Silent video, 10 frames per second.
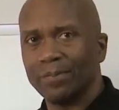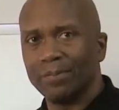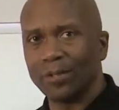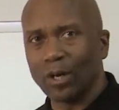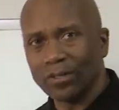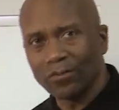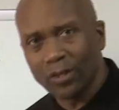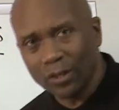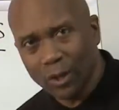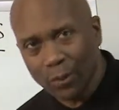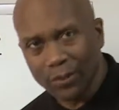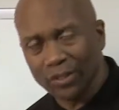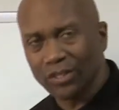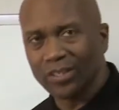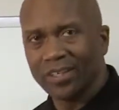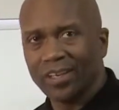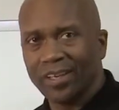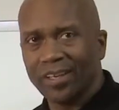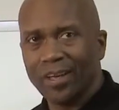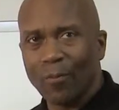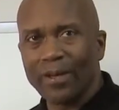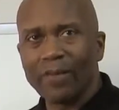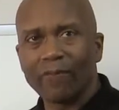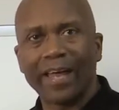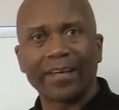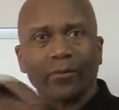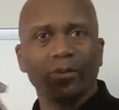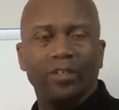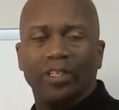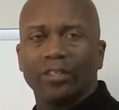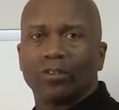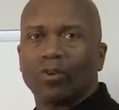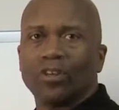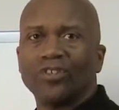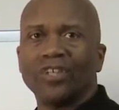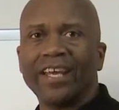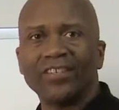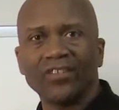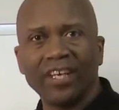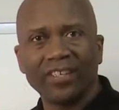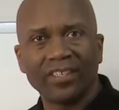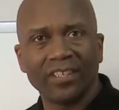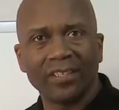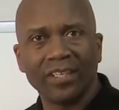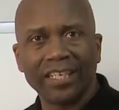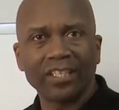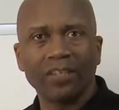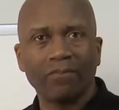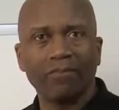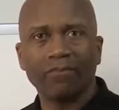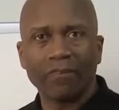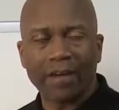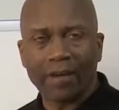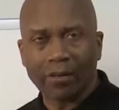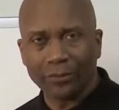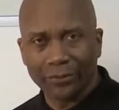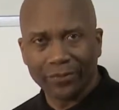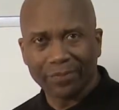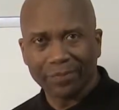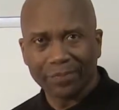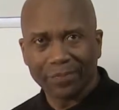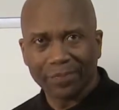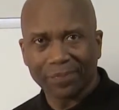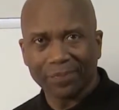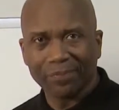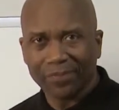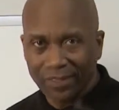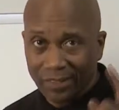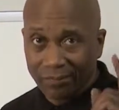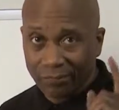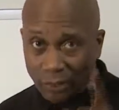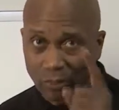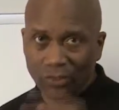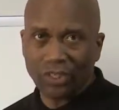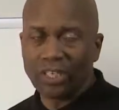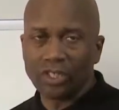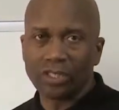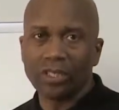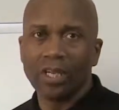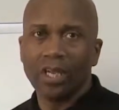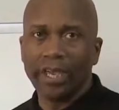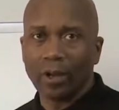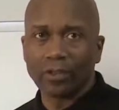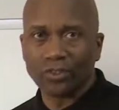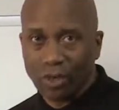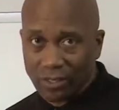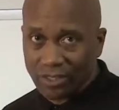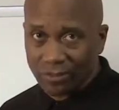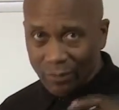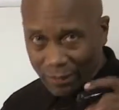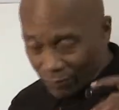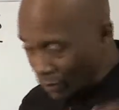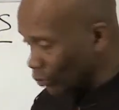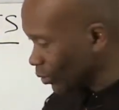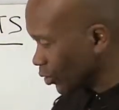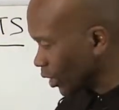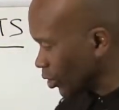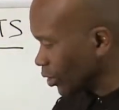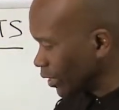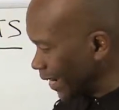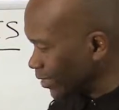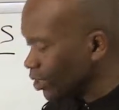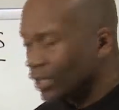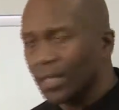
because of their courage, we can fly clear across the United States in less than 5 hours. Visualization. It all starts with visualization. Next,